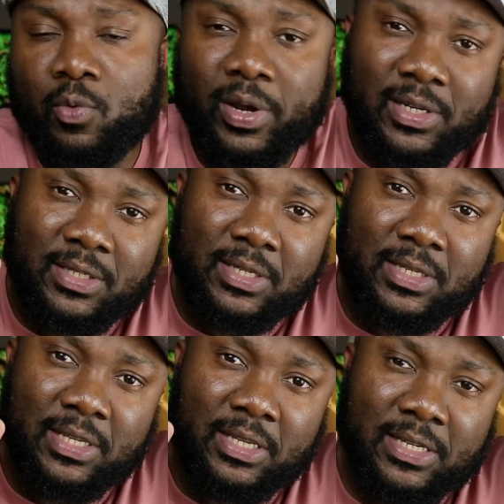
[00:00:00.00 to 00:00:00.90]
by the way, this
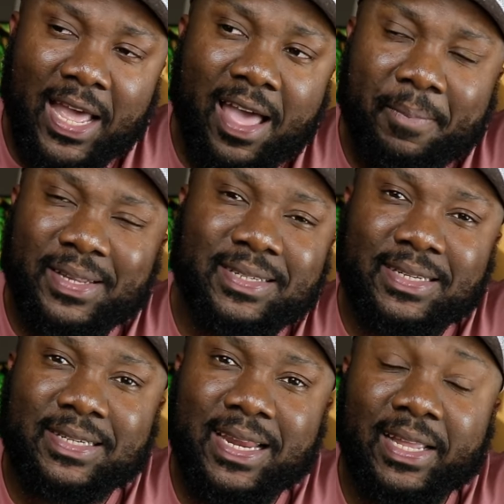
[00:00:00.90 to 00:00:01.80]
is the Tab
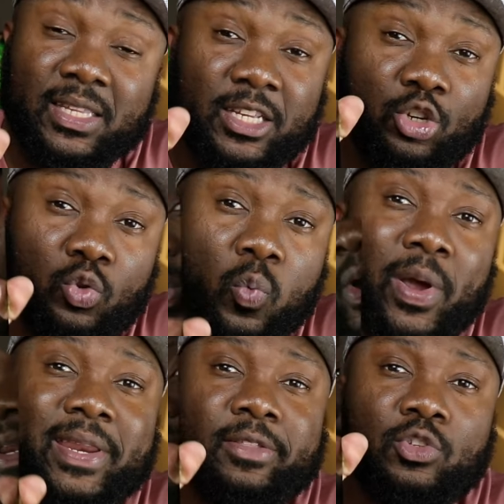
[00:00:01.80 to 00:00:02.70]
S6 Lite, the
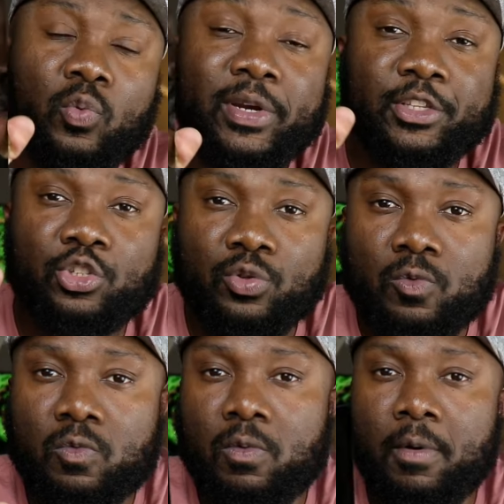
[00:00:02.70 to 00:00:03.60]

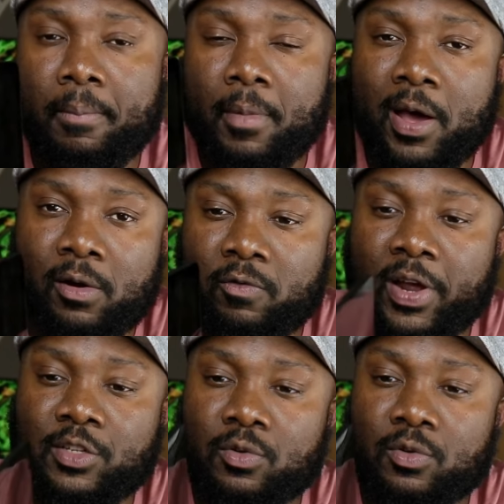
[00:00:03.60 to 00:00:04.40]
2022 model, right?